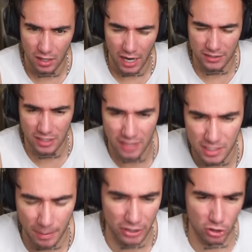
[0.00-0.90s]
I think
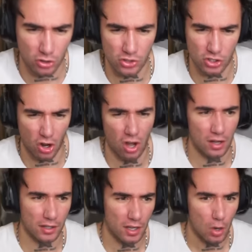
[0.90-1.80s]
that's my girl's
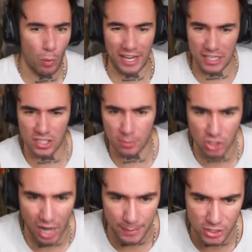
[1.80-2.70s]
dog. Wait, he
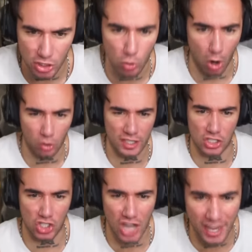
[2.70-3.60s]
subscribes too? Holy
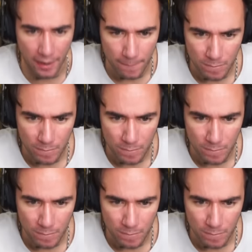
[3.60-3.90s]
shit.